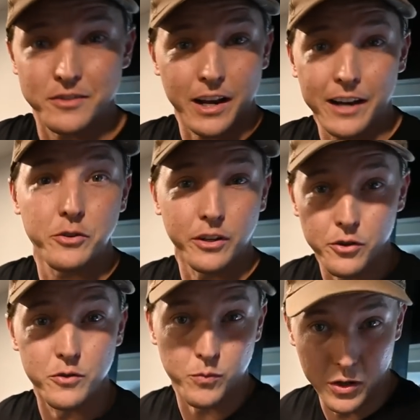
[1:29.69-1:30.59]
us to actually
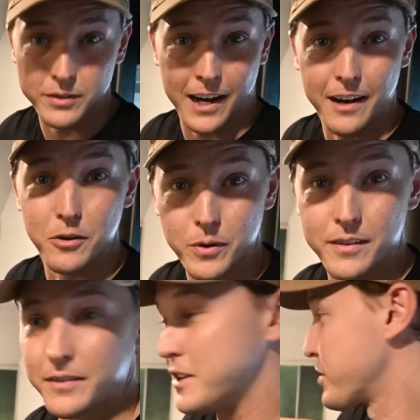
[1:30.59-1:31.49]
use real tile
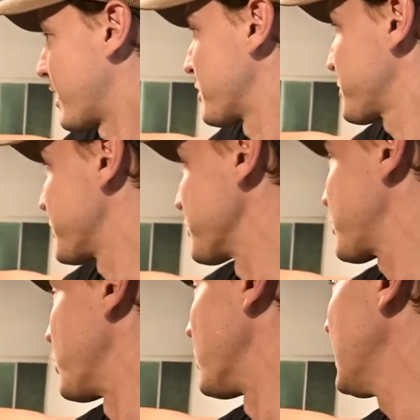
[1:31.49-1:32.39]
within these showers, which is
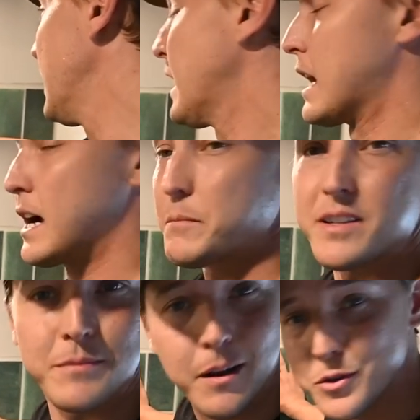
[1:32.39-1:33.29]
cool. Um,
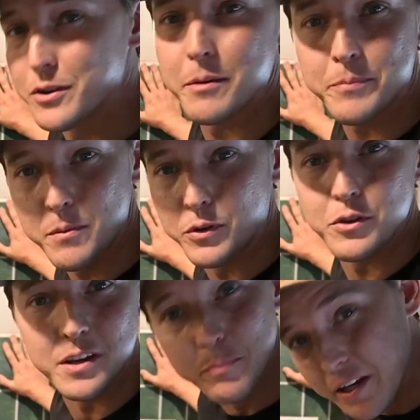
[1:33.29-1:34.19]
sometimes you'll get people
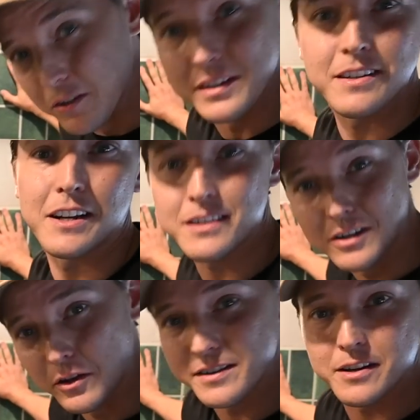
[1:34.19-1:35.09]
using peel and sticks and
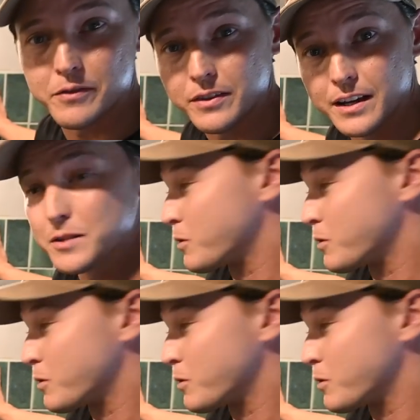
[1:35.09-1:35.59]
all these different things,